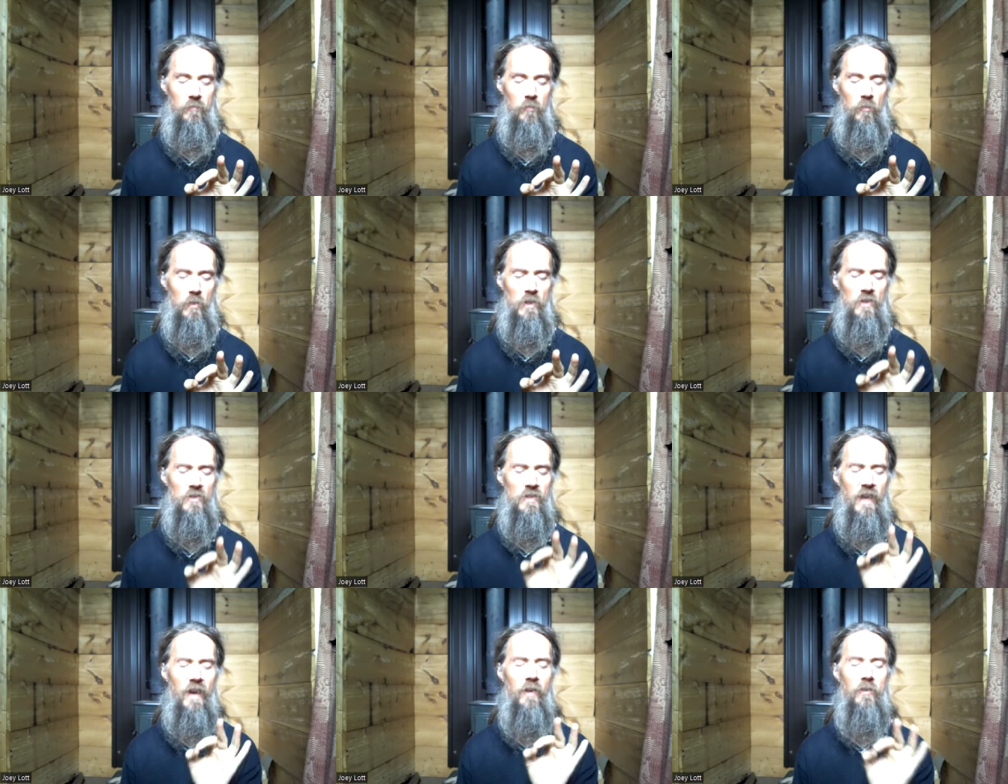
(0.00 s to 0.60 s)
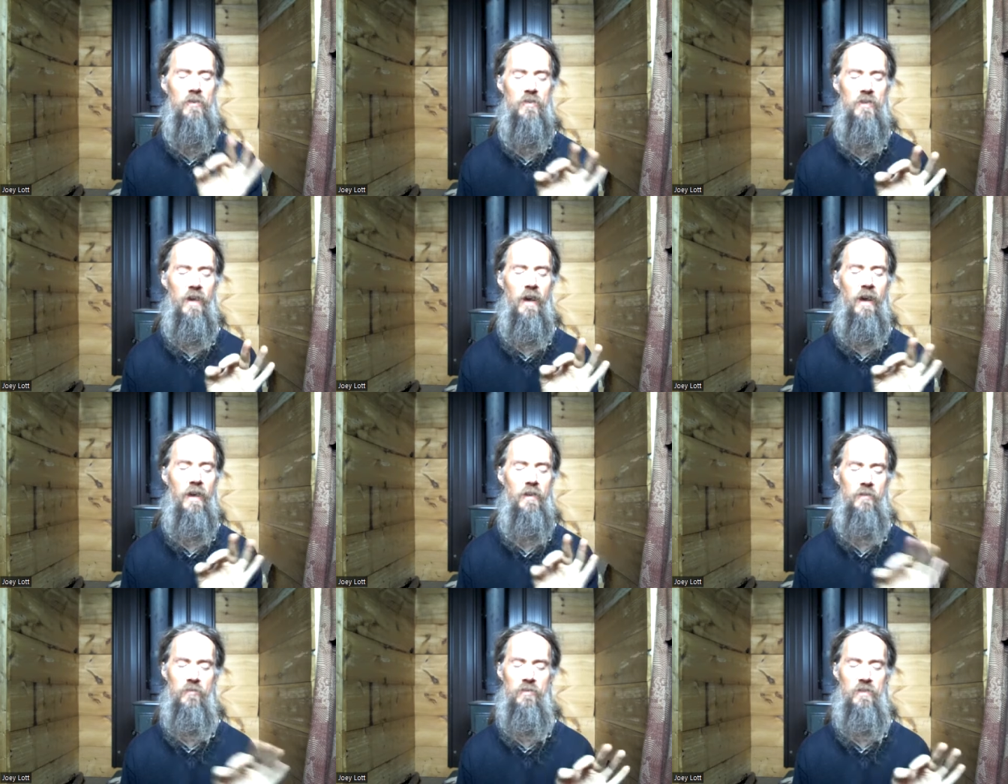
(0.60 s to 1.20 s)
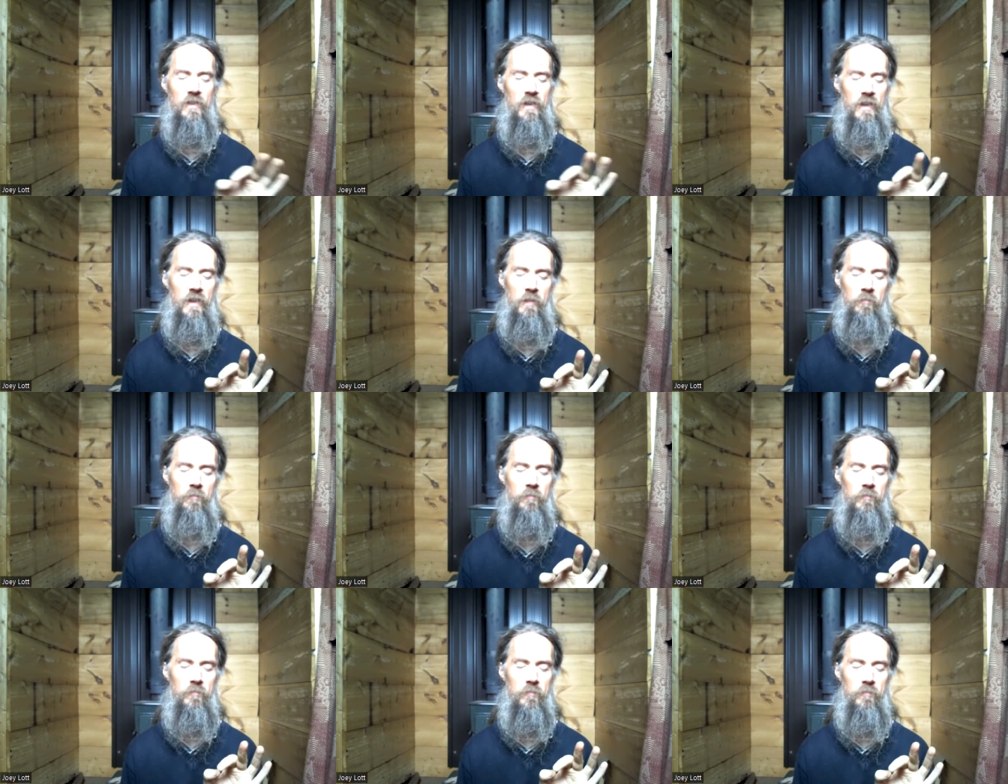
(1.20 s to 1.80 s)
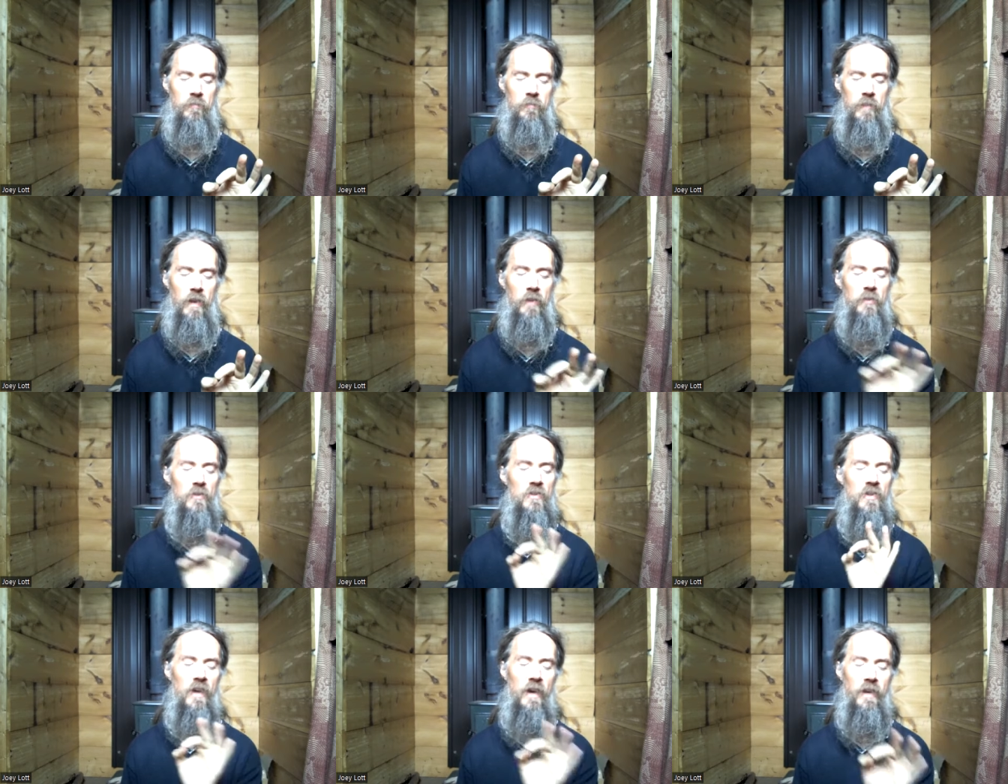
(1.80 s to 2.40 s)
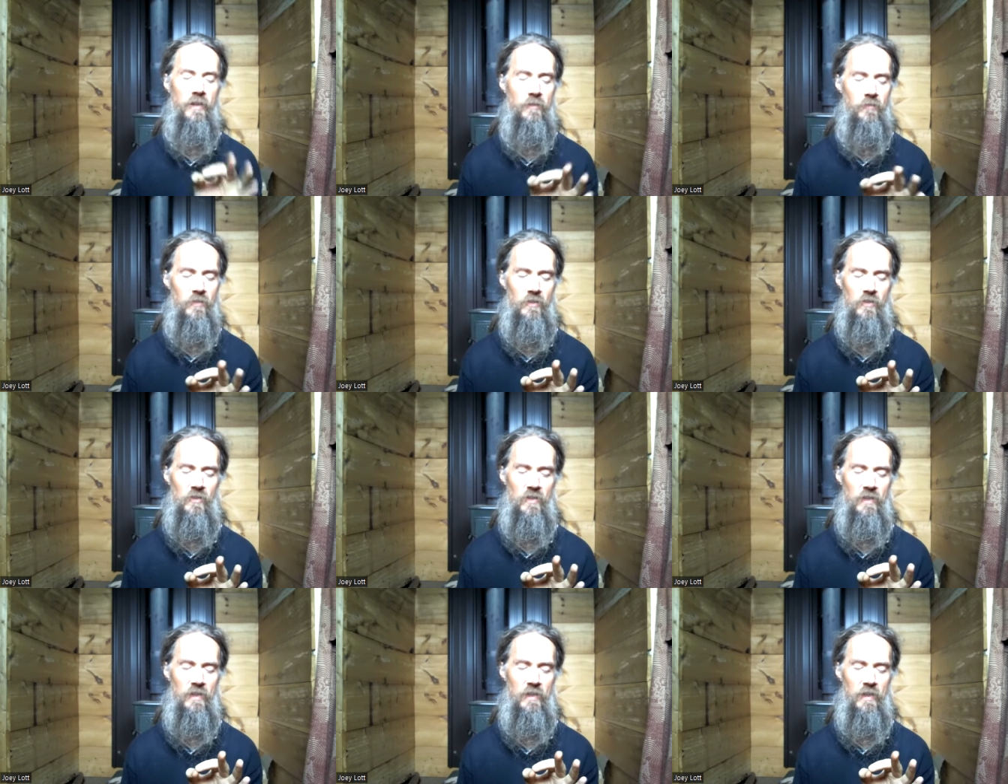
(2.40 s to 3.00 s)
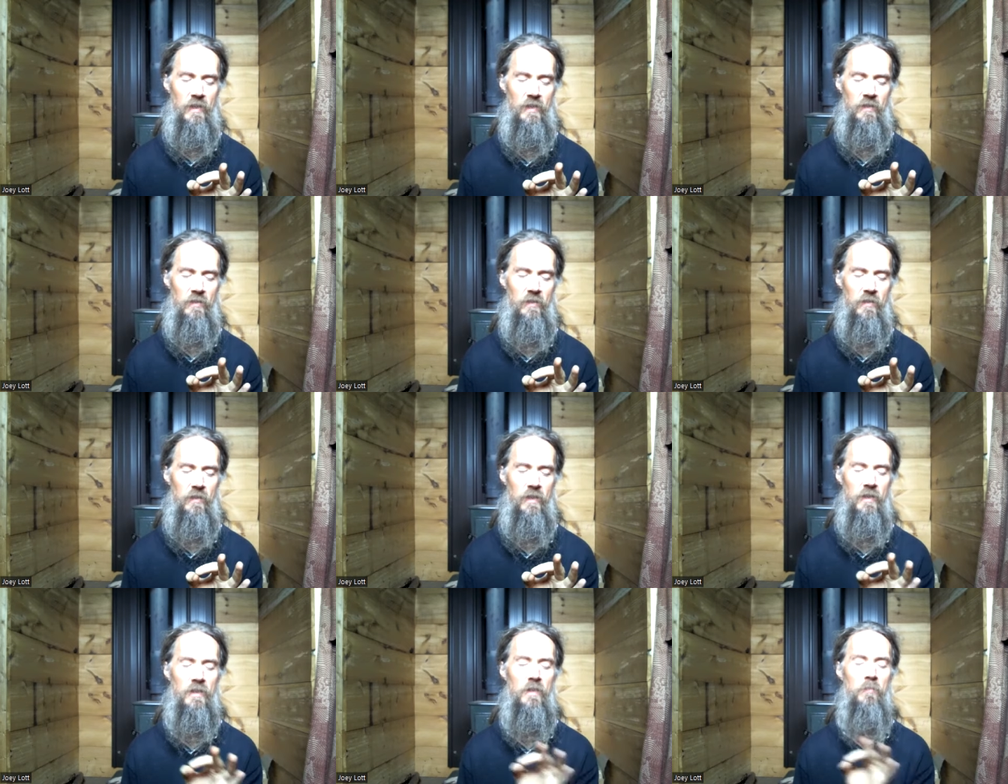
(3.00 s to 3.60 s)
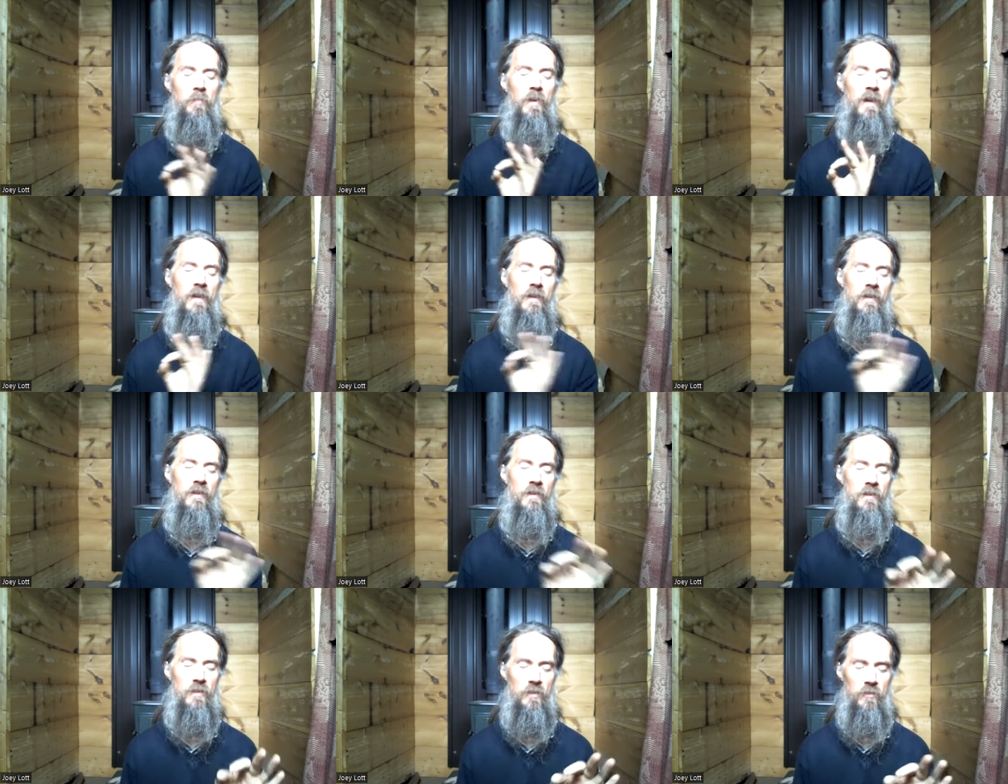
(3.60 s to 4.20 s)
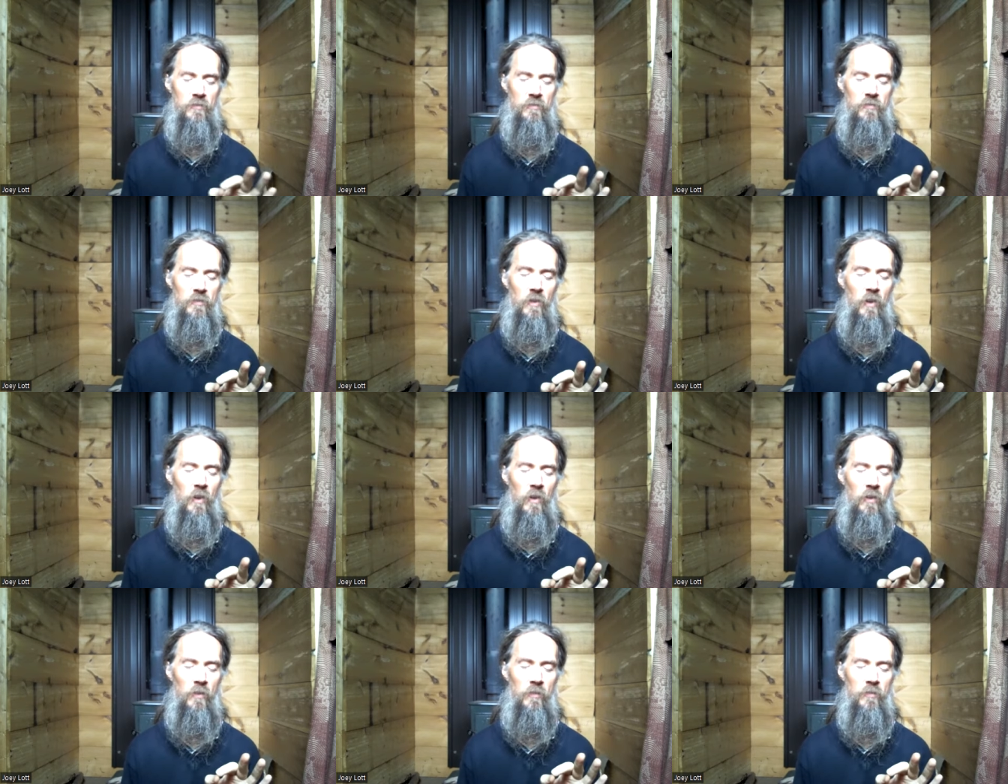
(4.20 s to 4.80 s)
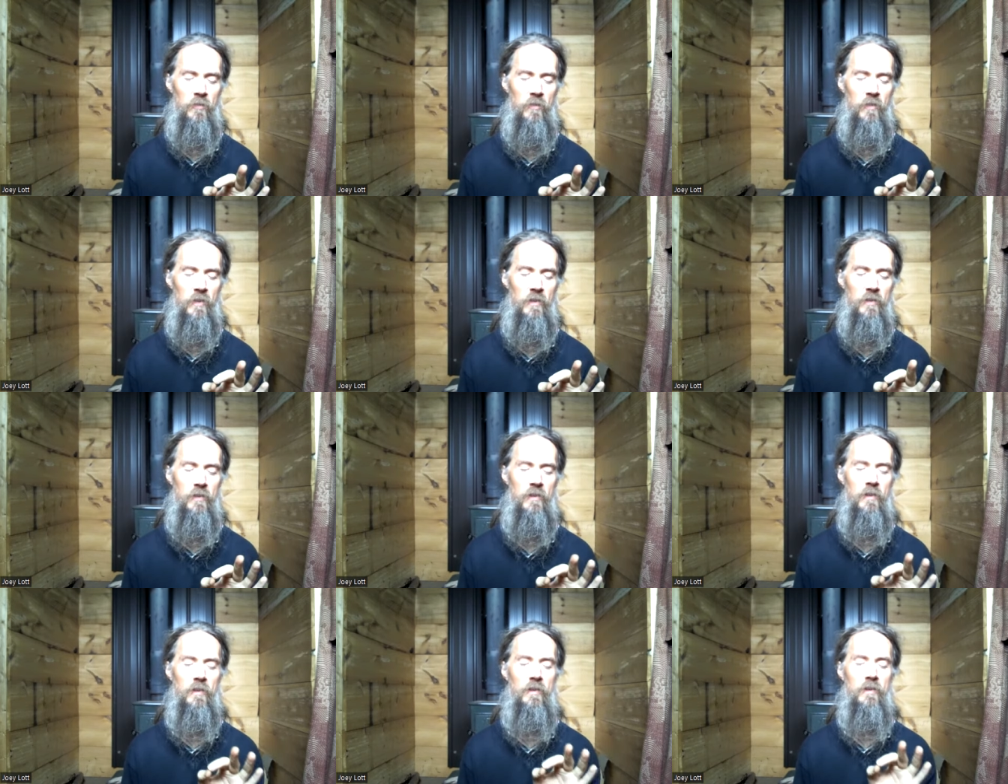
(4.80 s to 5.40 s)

which is outside of time outside of the seeking independent of all of the